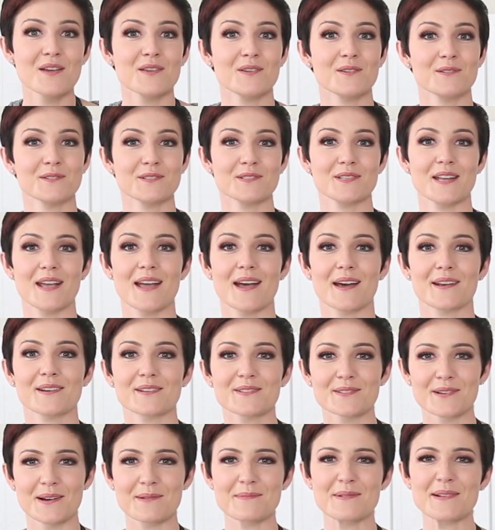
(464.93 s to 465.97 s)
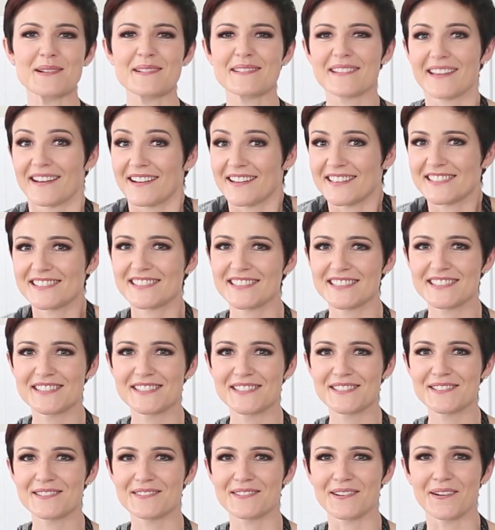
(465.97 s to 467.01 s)
You stay out of trouble, and I'll see you
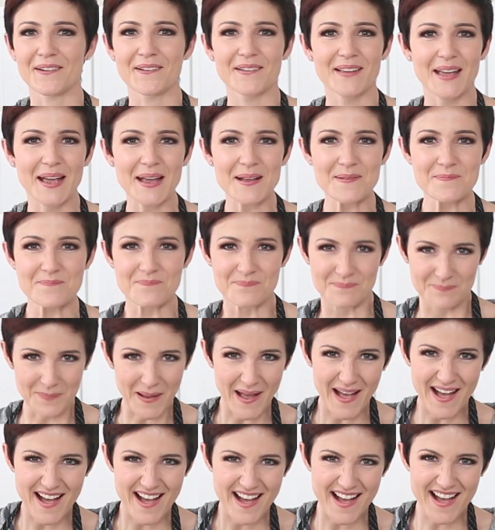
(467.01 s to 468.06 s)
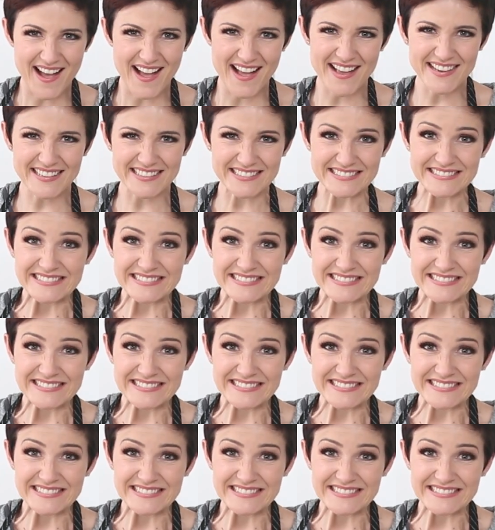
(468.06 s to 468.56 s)
soon, okay? Bye.